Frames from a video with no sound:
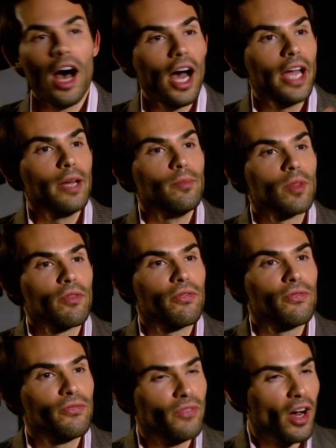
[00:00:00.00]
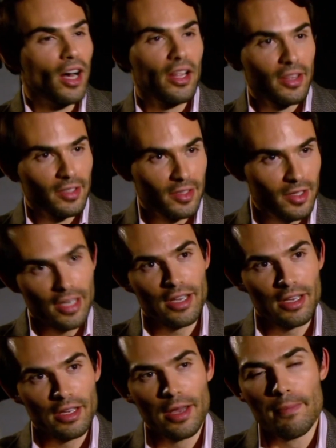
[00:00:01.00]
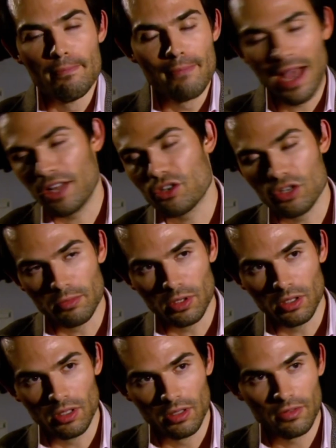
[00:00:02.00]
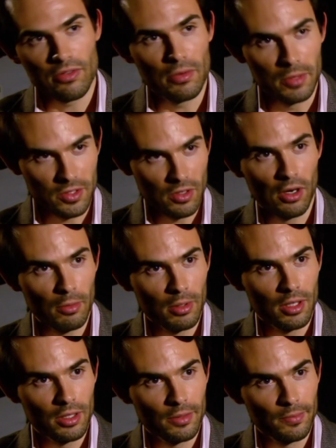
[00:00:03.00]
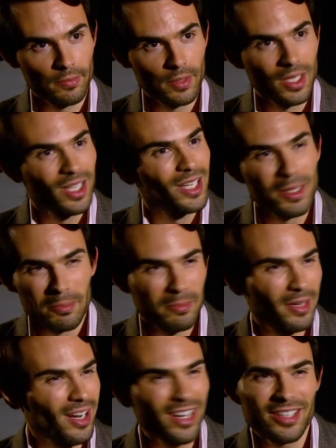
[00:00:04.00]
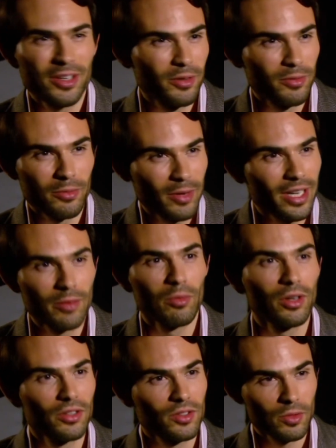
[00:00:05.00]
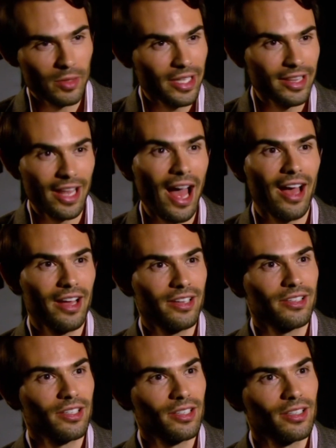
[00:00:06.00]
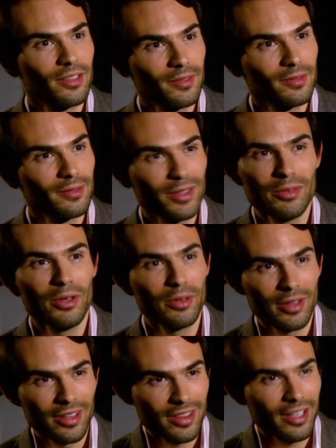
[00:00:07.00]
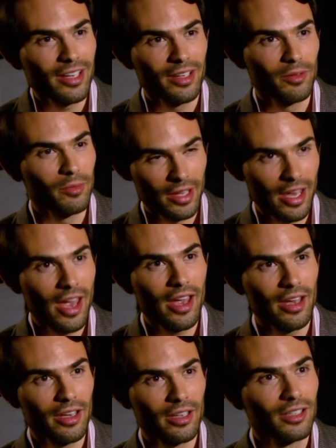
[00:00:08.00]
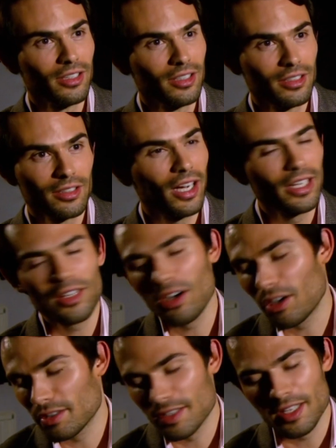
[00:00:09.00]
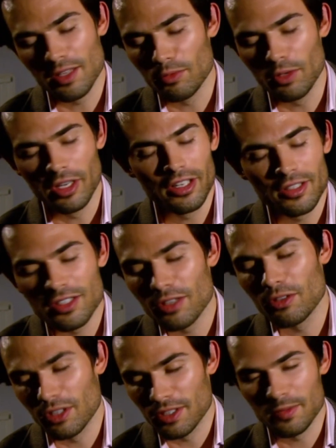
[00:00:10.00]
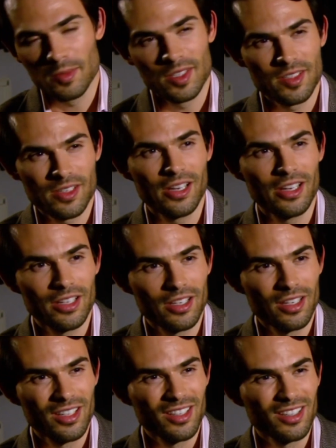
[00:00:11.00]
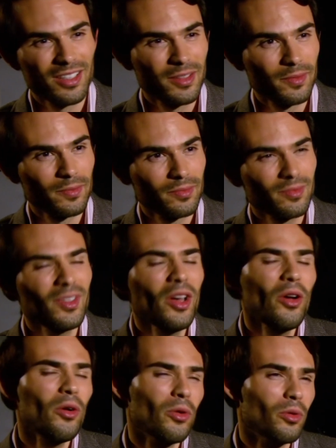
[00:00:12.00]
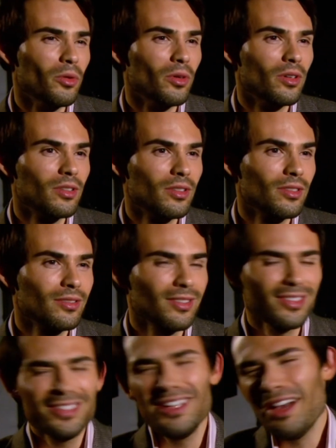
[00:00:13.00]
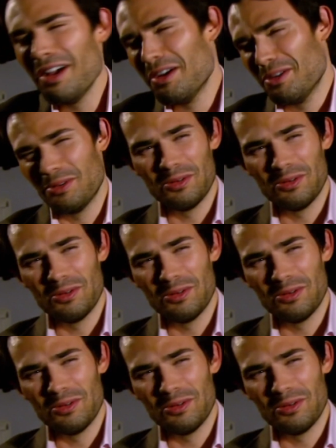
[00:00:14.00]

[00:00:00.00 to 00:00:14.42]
I am the furthest thing imaginable from a snob. Really? But I don't really want to eat that. You know, the thing with the K. I can't say the word. Don't ask me to say it. Go on. No. Please. No.